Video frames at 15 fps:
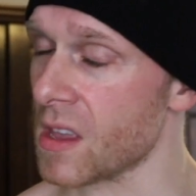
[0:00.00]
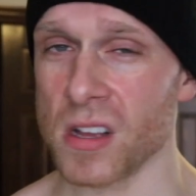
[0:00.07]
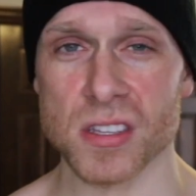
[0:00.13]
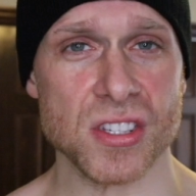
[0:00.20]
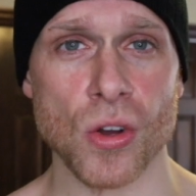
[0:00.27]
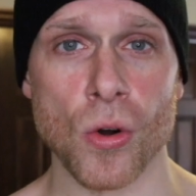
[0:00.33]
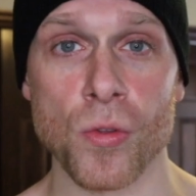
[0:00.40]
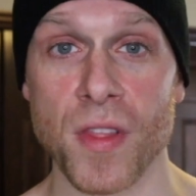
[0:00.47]

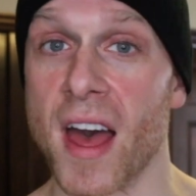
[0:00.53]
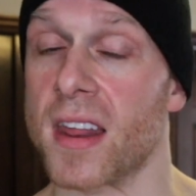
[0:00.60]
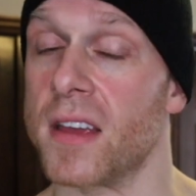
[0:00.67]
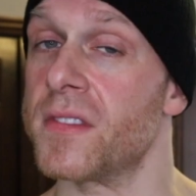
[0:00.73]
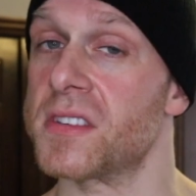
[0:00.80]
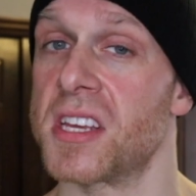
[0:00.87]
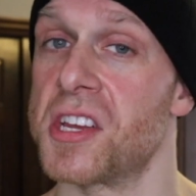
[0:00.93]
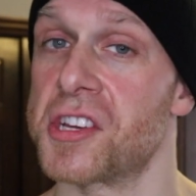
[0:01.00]
So that
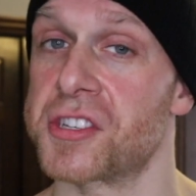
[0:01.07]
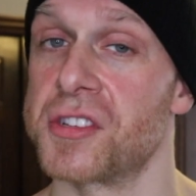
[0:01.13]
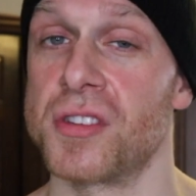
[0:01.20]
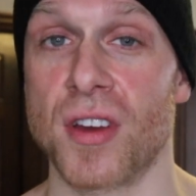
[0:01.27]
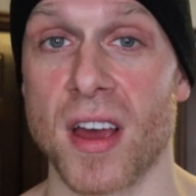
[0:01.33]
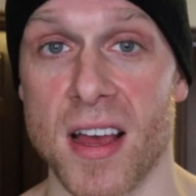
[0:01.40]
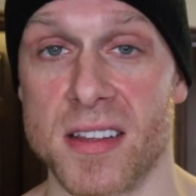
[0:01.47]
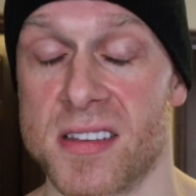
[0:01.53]
invitation, you
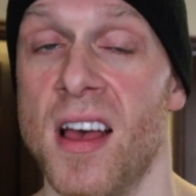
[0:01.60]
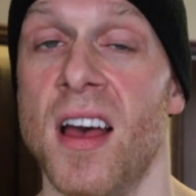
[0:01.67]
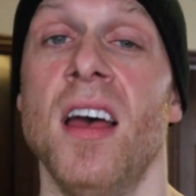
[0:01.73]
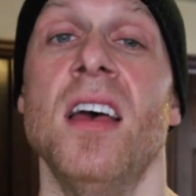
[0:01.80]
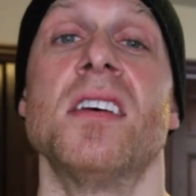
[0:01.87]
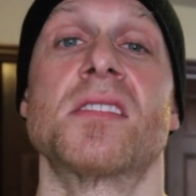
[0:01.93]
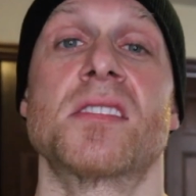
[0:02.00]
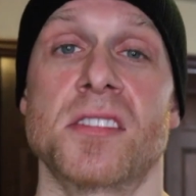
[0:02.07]
guys,
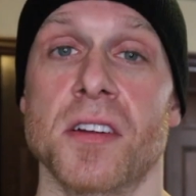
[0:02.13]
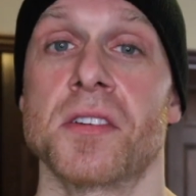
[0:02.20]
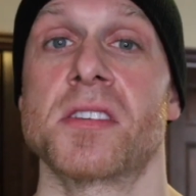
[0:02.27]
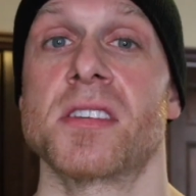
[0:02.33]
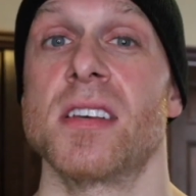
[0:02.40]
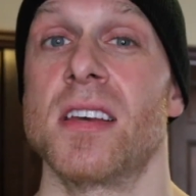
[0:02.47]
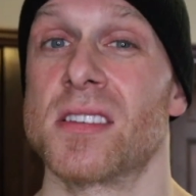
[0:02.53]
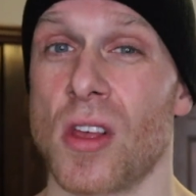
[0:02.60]

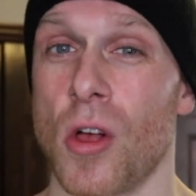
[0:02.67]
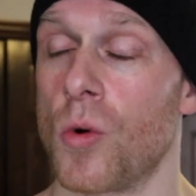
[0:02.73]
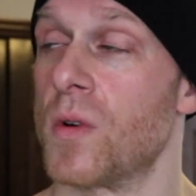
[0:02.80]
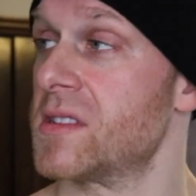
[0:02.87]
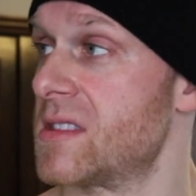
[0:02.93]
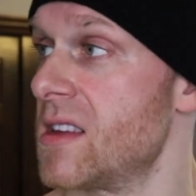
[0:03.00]
seriously is always